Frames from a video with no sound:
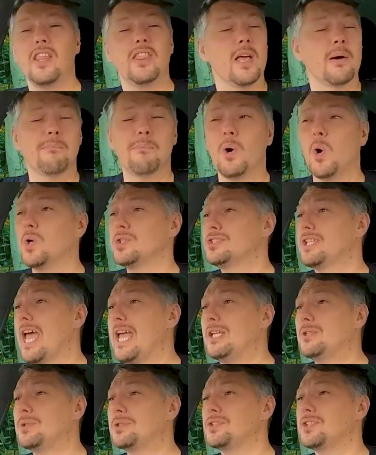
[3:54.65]
the more
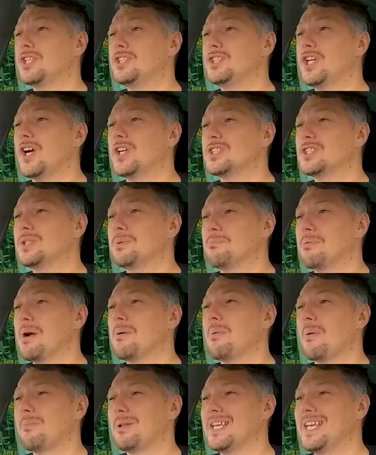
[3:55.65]
dangerous the junction
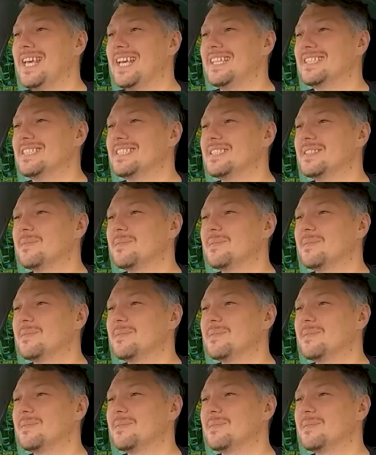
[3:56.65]
probably is.